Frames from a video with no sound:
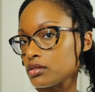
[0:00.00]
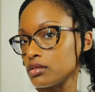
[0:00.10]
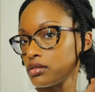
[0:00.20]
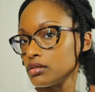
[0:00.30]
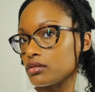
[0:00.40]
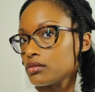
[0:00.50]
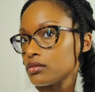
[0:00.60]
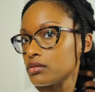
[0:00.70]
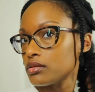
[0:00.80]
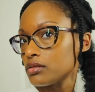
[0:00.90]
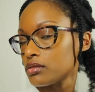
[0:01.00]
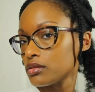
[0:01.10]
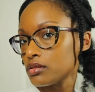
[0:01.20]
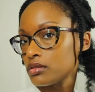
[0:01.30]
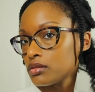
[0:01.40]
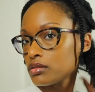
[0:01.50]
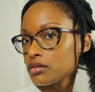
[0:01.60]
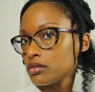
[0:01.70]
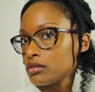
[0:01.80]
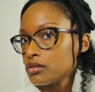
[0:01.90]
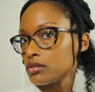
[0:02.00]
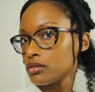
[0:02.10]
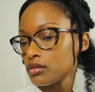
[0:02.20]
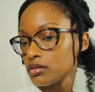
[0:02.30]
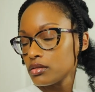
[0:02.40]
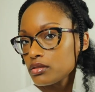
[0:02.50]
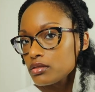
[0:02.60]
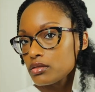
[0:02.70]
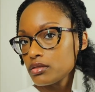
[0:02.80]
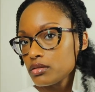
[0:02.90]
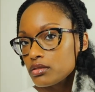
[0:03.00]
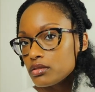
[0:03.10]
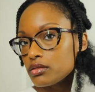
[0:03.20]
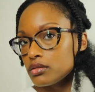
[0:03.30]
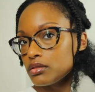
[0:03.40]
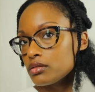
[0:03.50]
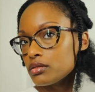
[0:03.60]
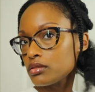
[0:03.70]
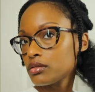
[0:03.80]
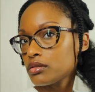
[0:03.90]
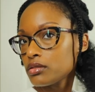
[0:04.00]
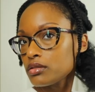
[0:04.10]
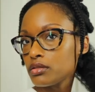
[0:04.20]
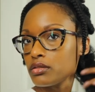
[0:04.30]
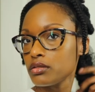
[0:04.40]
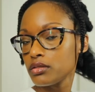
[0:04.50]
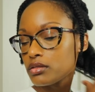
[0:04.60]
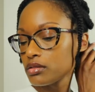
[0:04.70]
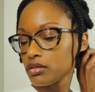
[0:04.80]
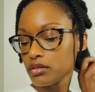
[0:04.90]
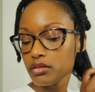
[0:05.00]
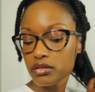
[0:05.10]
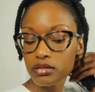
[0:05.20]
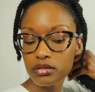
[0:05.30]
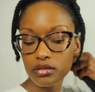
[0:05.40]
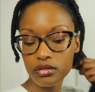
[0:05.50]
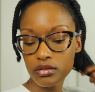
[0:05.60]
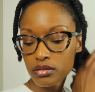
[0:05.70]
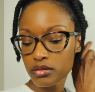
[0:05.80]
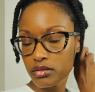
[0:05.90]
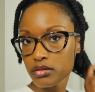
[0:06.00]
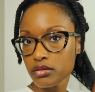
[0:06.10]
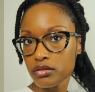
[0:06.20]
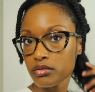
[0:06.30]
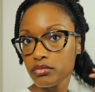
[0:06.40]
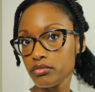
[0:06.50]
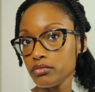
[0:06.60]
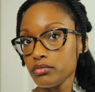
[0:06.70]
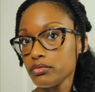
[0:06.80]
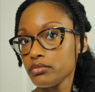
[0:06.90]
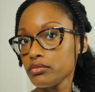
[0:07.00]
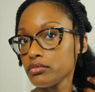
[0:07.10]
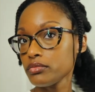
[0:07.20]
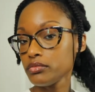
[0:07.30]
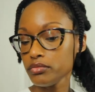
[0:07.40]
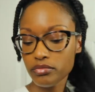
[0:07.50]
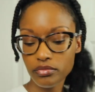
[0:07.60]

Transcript: [no speech]